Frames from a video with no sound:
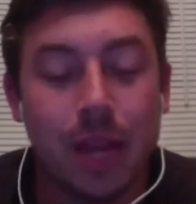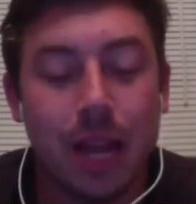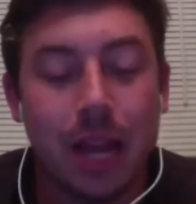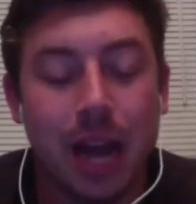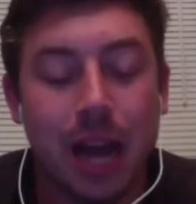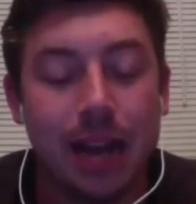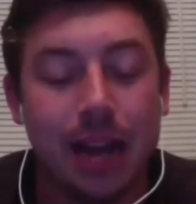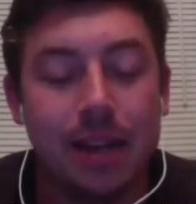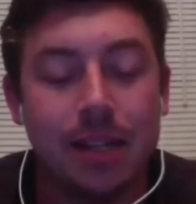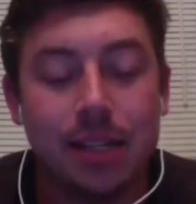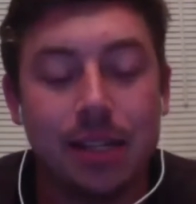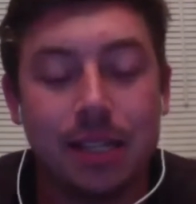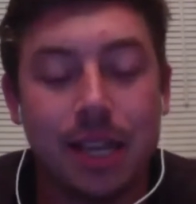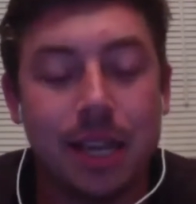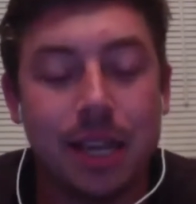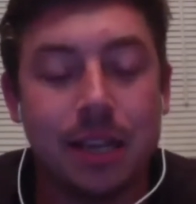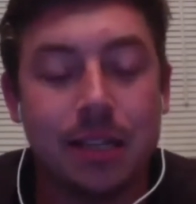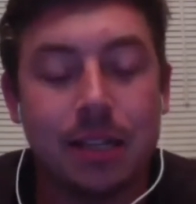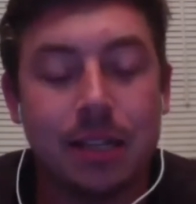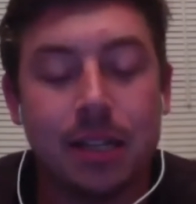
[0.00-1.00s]
I
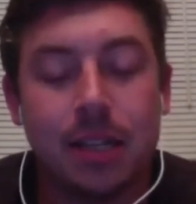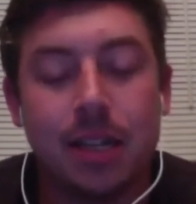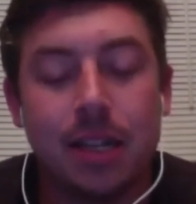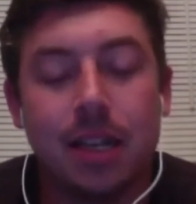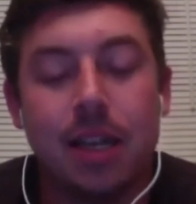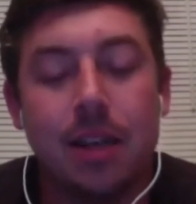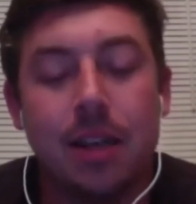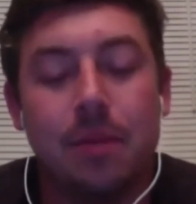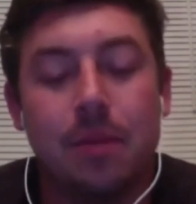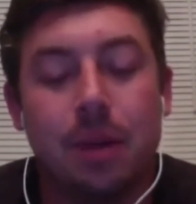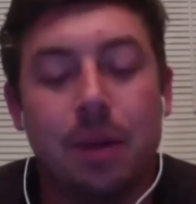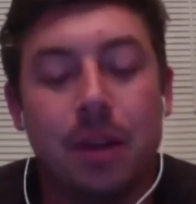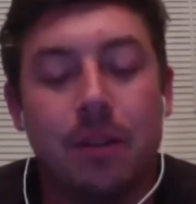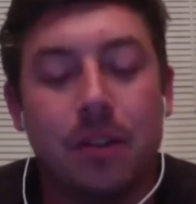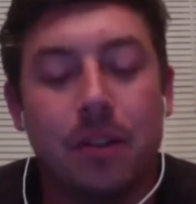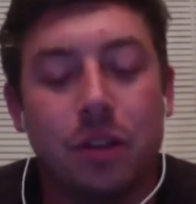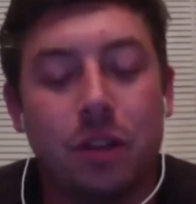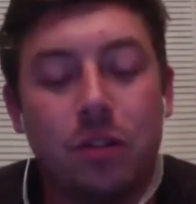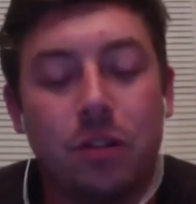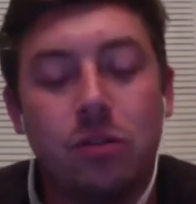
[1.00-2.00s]
understand. But if
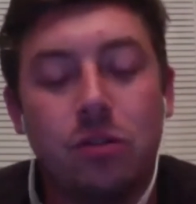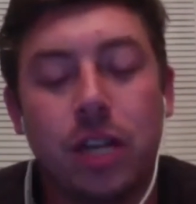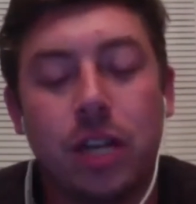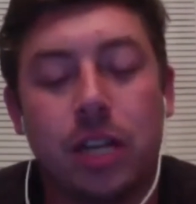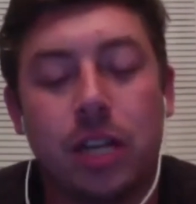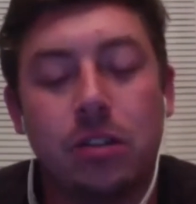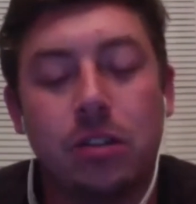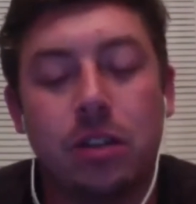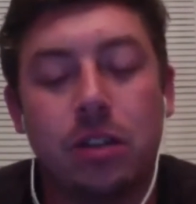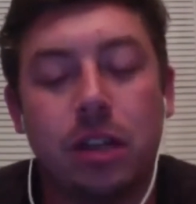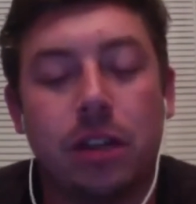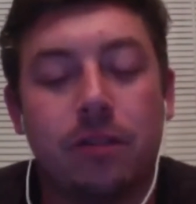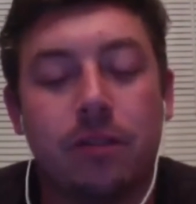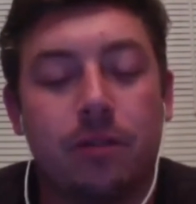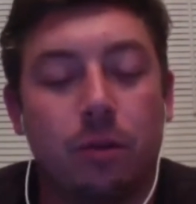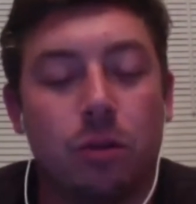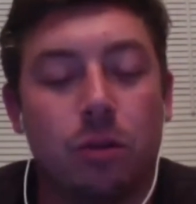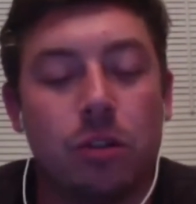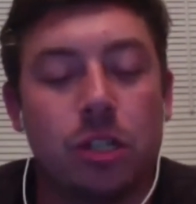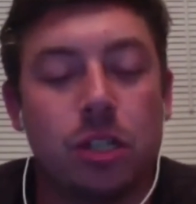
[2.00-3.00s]
you do change to like a
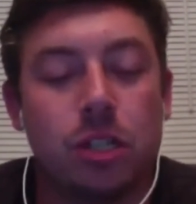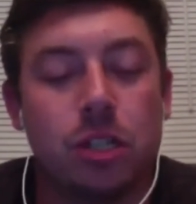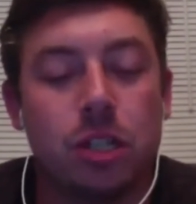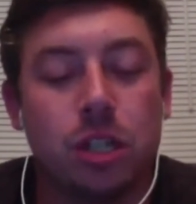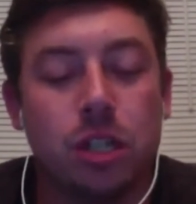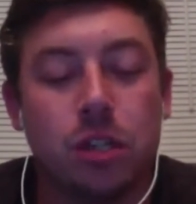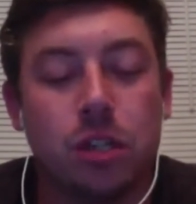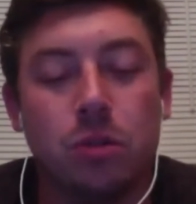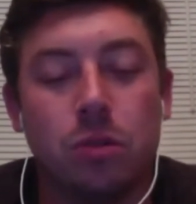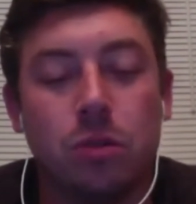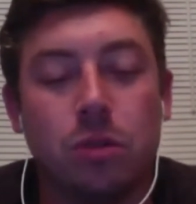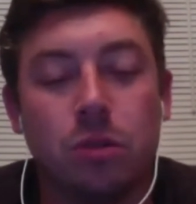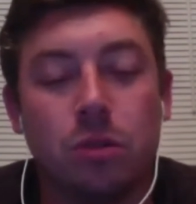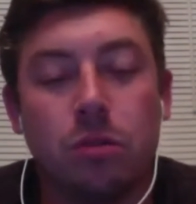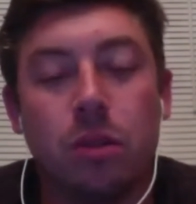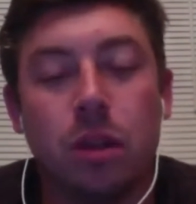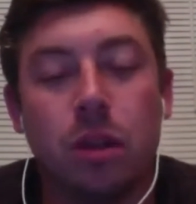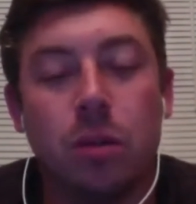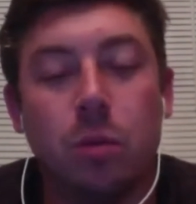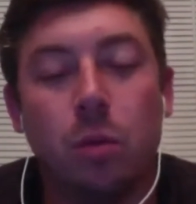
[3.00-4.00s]

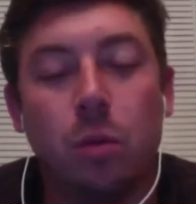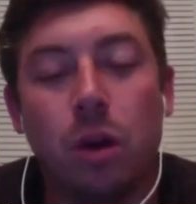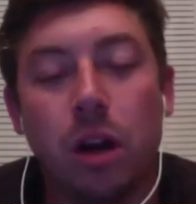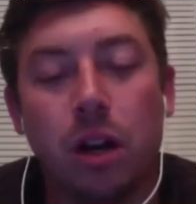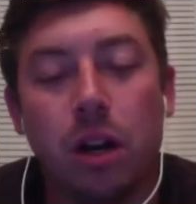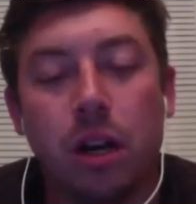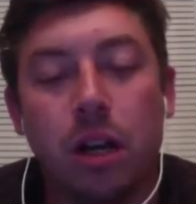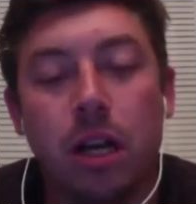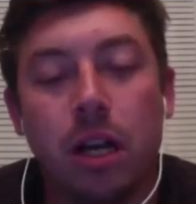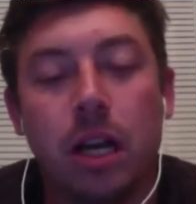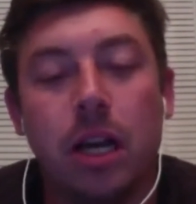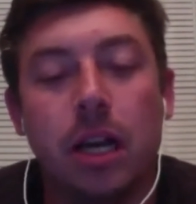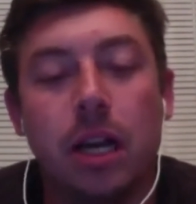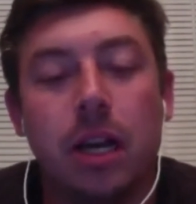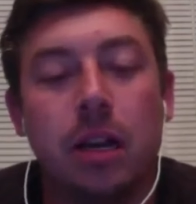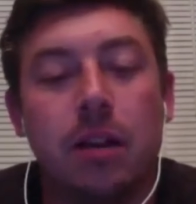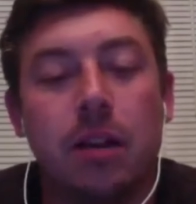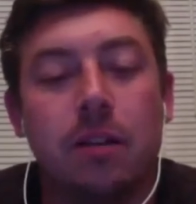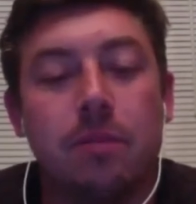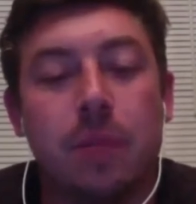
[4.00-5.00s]
4-2-3-1,
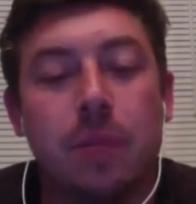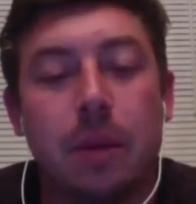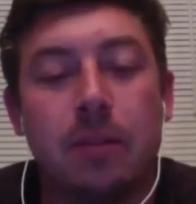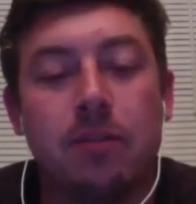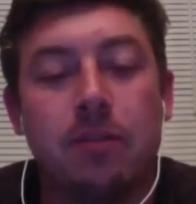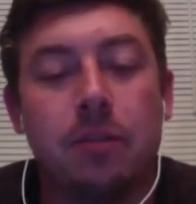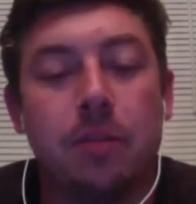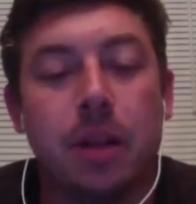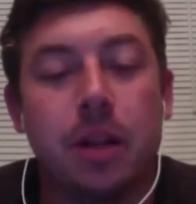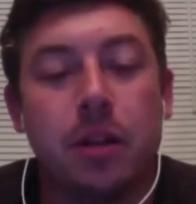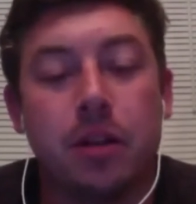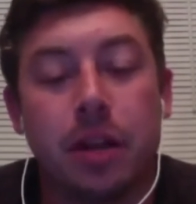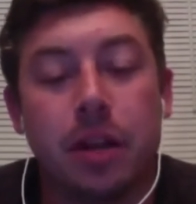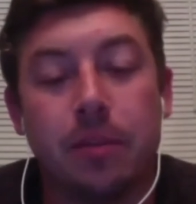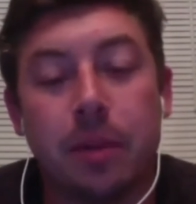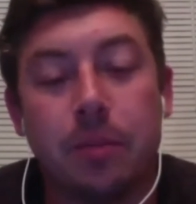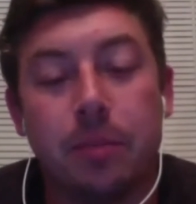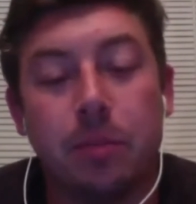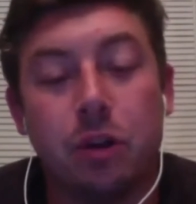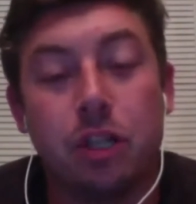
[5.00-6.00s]
maybe Firmino can
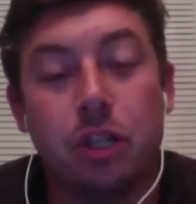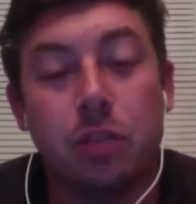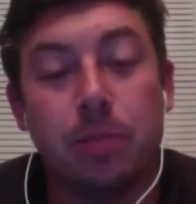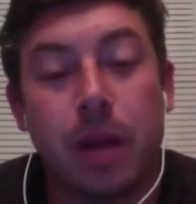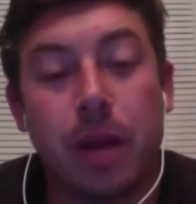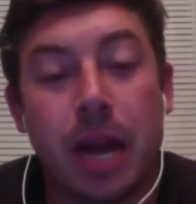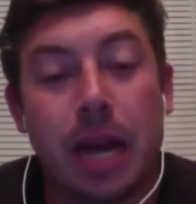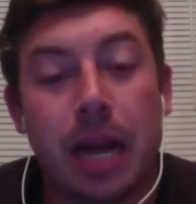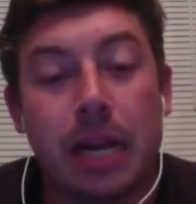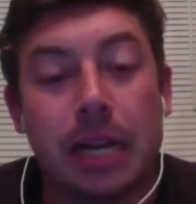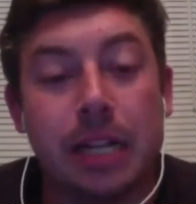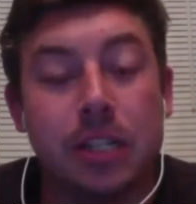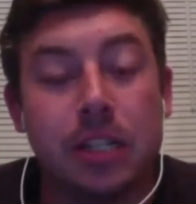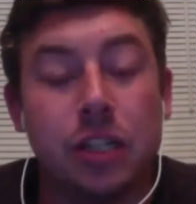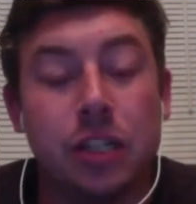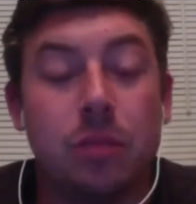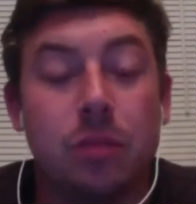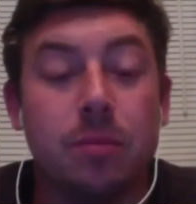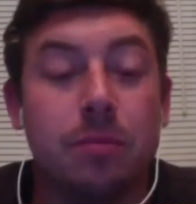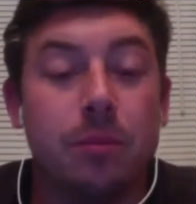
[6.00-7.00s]
be pushed back
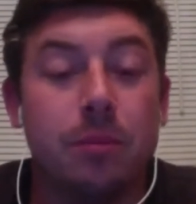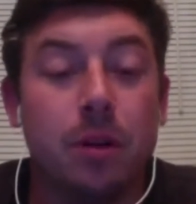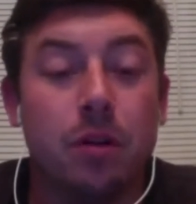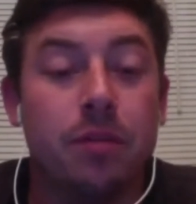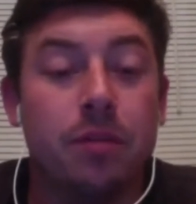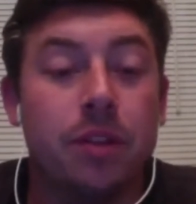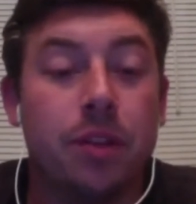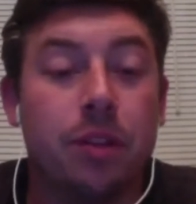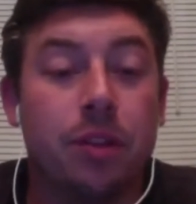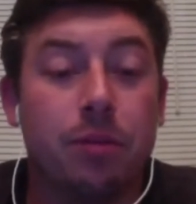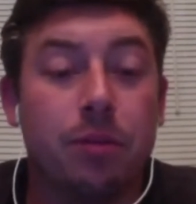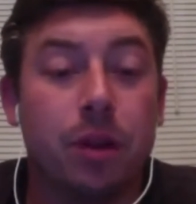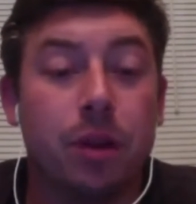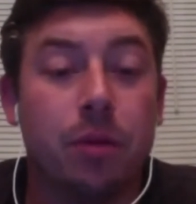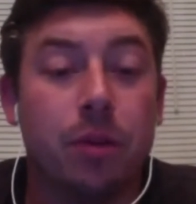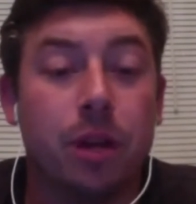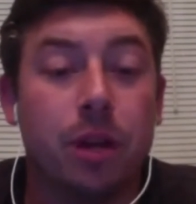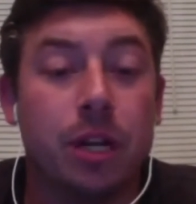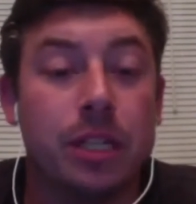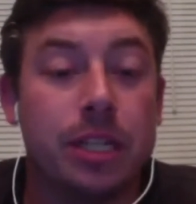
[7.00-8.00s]
into the middle of the three
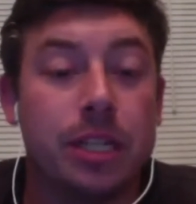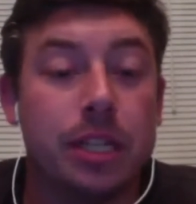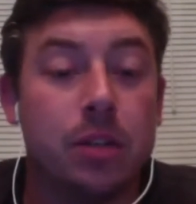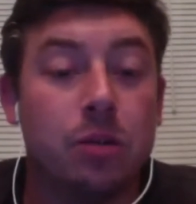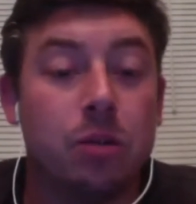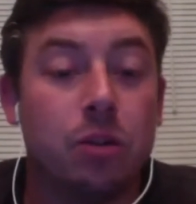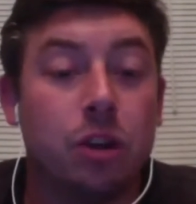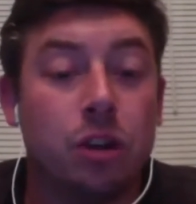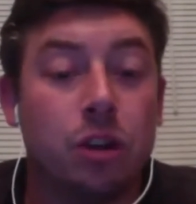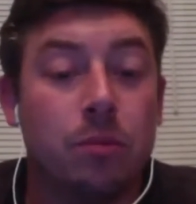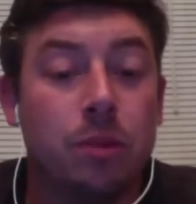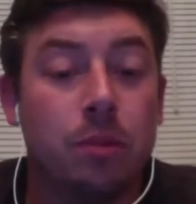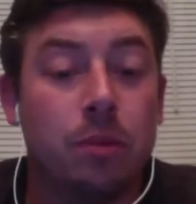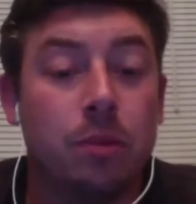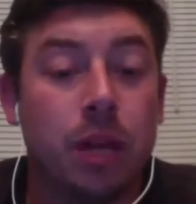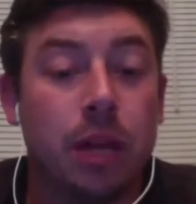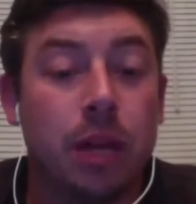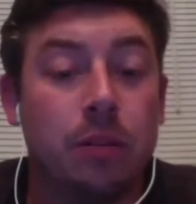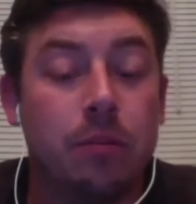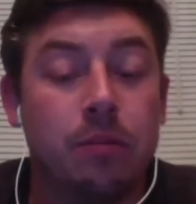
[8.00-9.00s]
where Coutinho could be
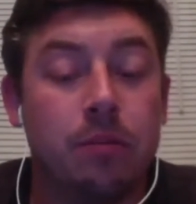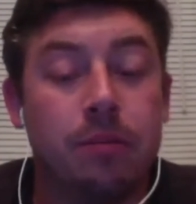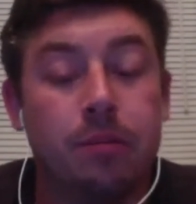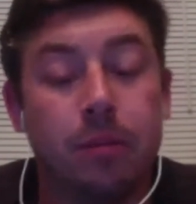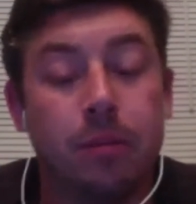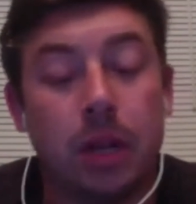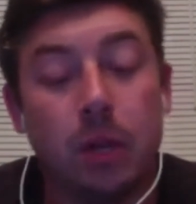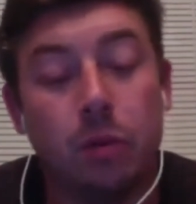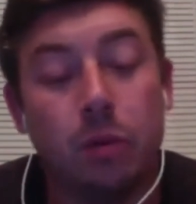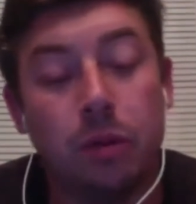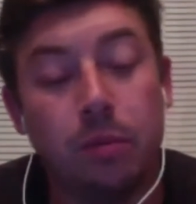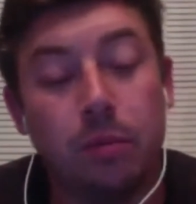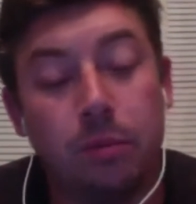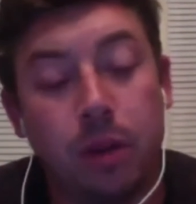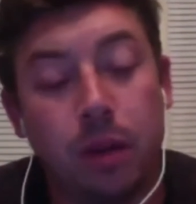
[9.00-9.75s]
playing, but he wouldn't be